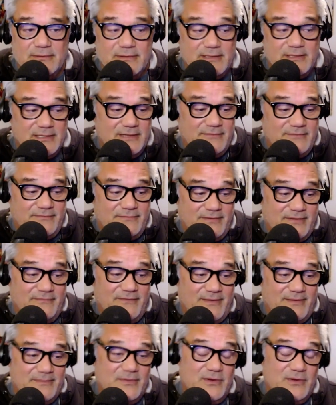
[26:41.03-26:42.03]
If
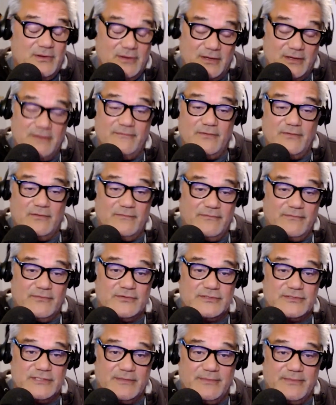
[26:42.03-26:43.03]
I'm going to vote for
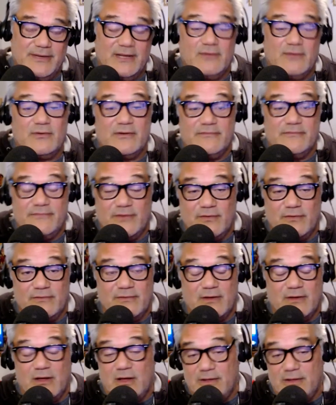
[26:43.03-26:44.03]
somebody, I want to vote
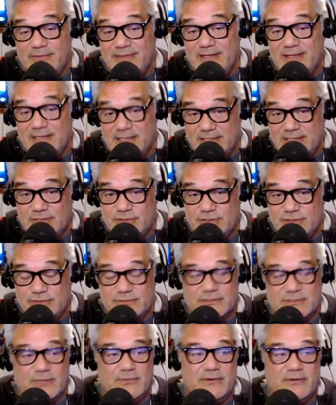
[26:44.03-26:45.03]
on the
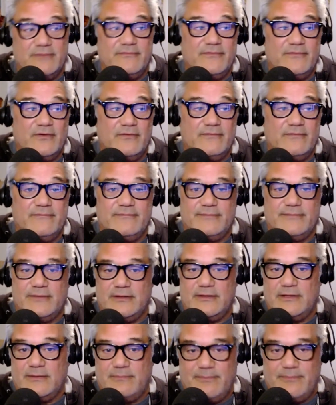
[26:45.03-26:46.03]
issues. I want to vote
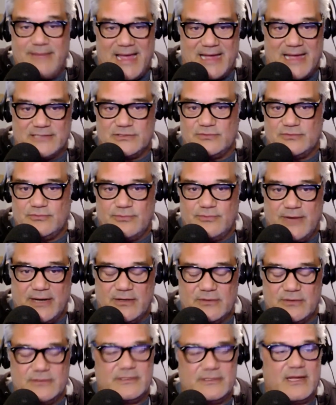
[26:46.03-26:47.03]
their past record.